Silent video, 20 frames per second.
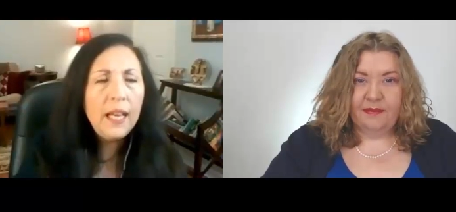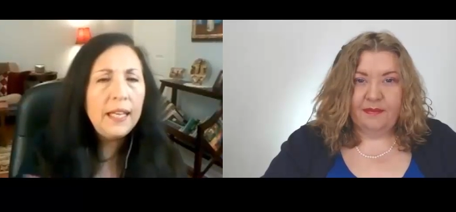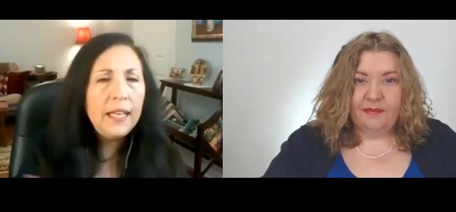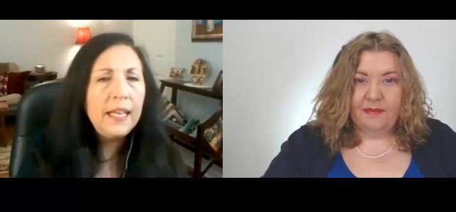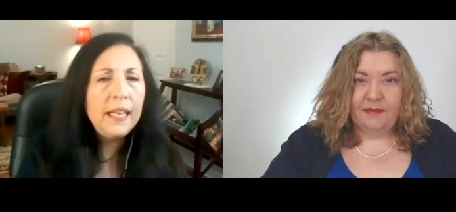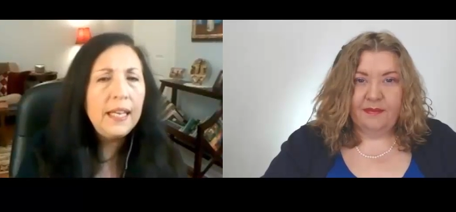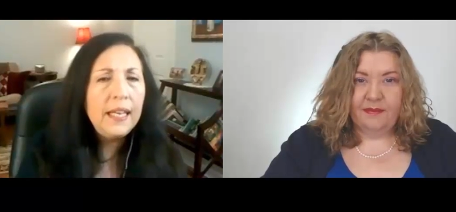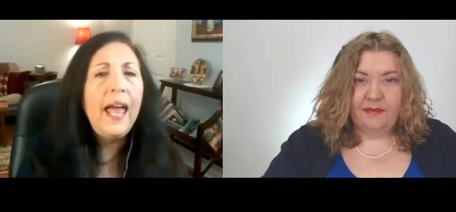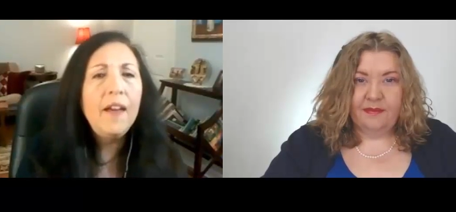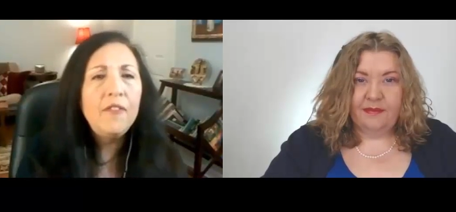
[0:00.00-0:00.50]
Speaker 1: I
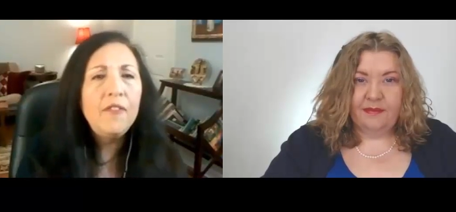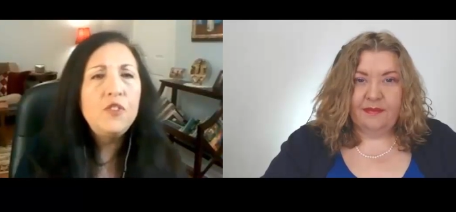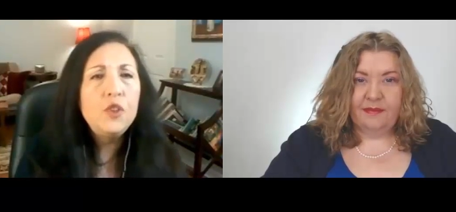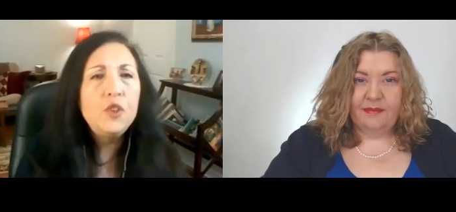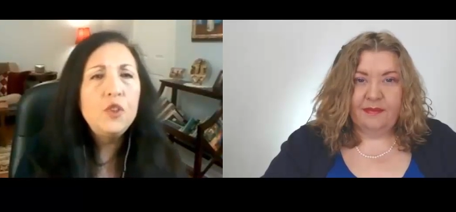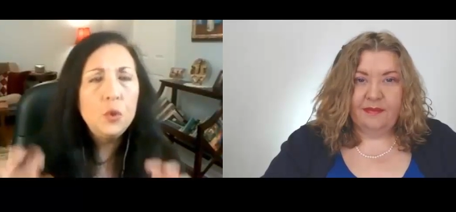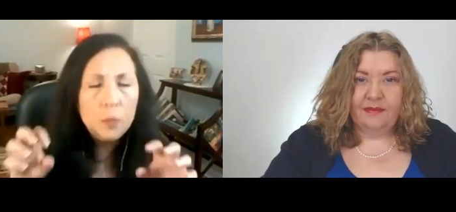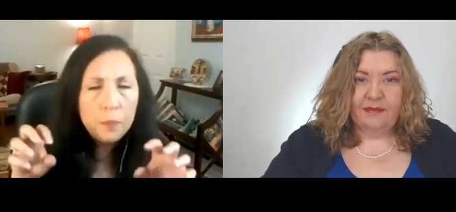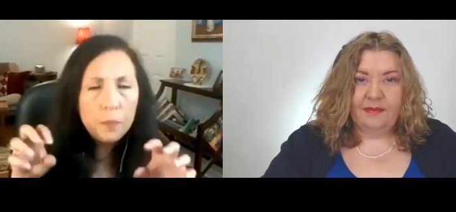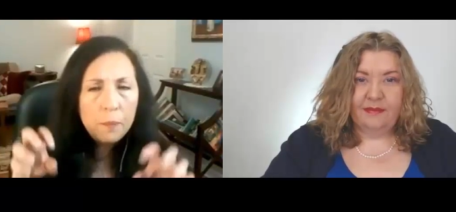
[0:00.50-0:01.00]
didn't have
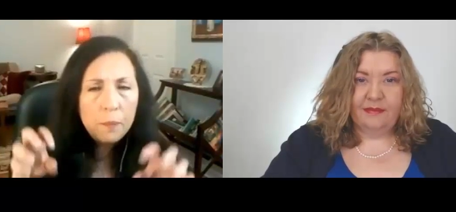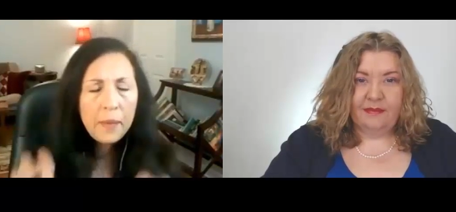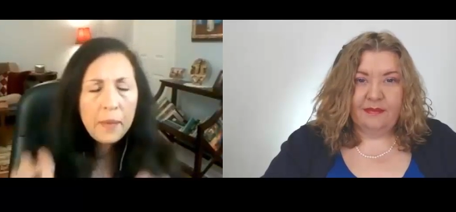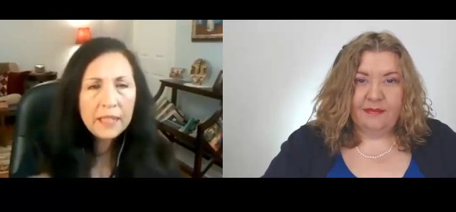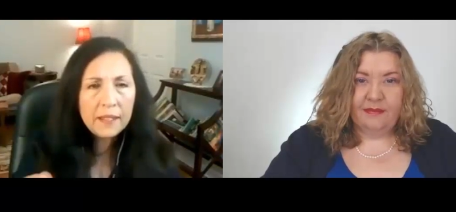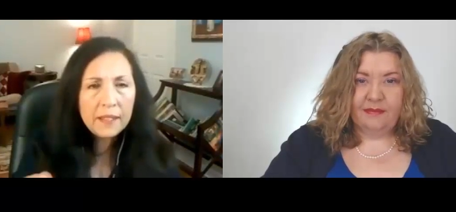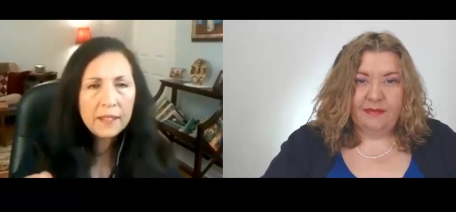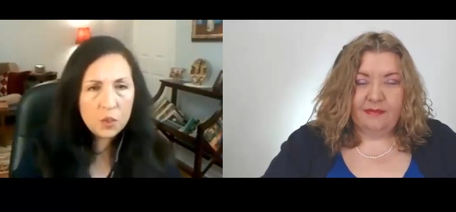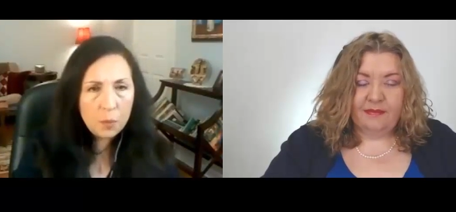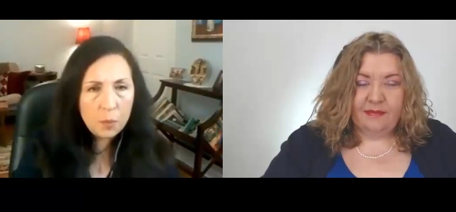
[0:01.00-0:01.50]
to
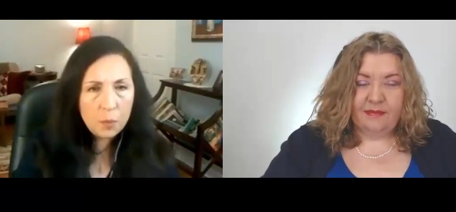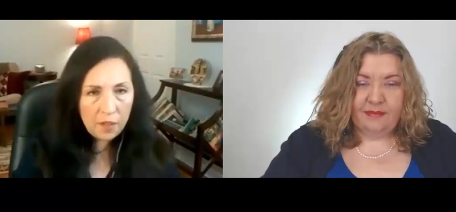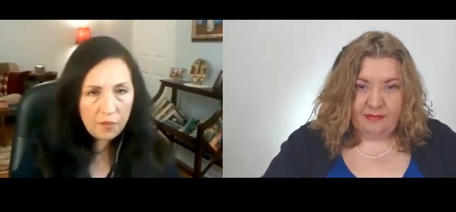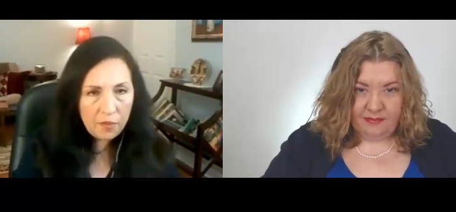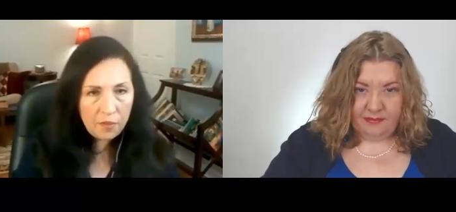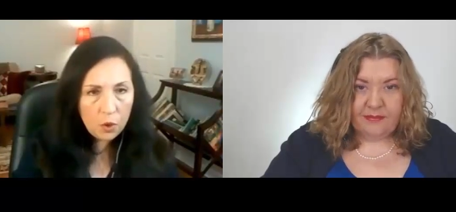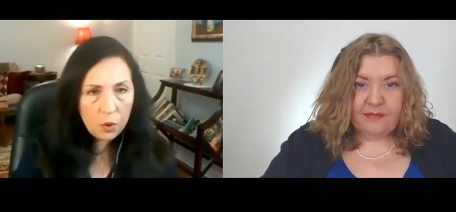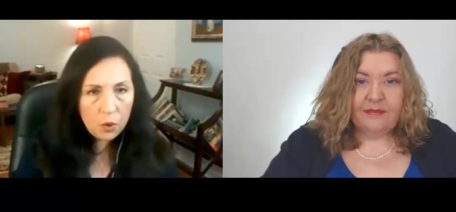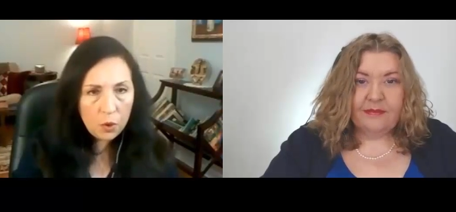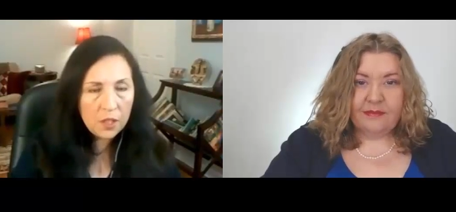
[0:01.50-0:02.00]
make this my
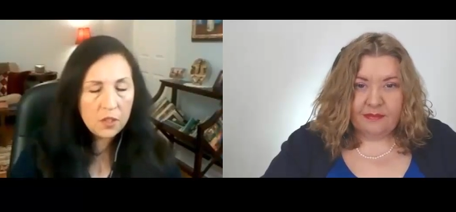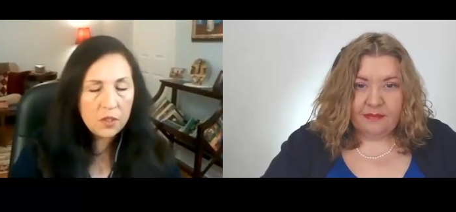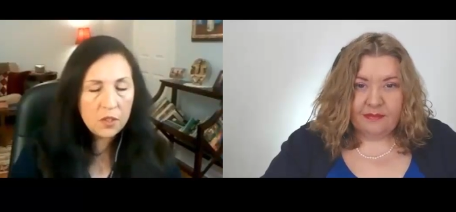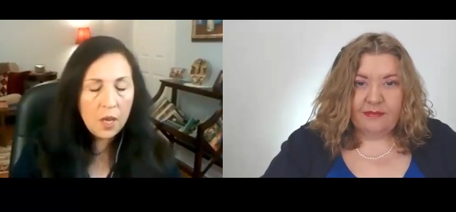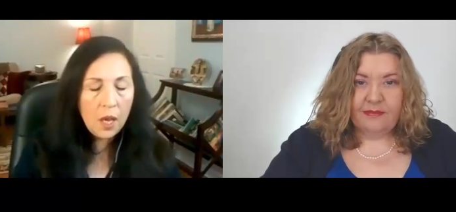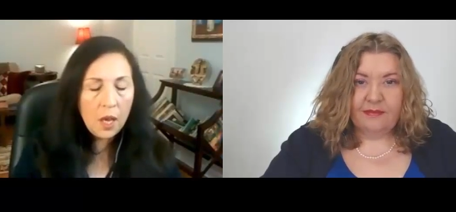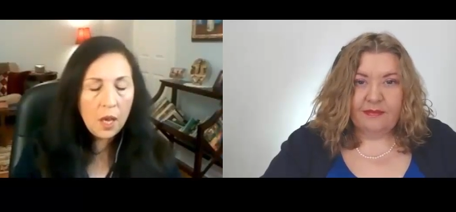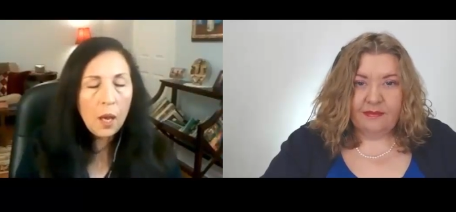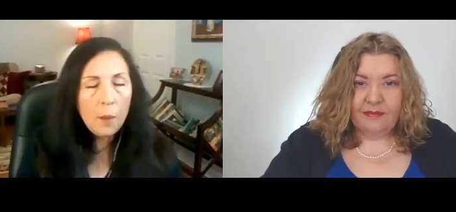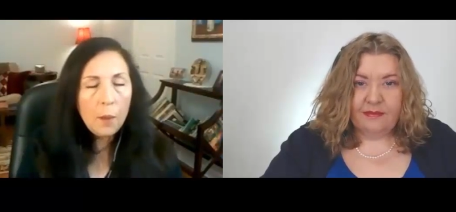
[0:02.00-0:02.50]
focus.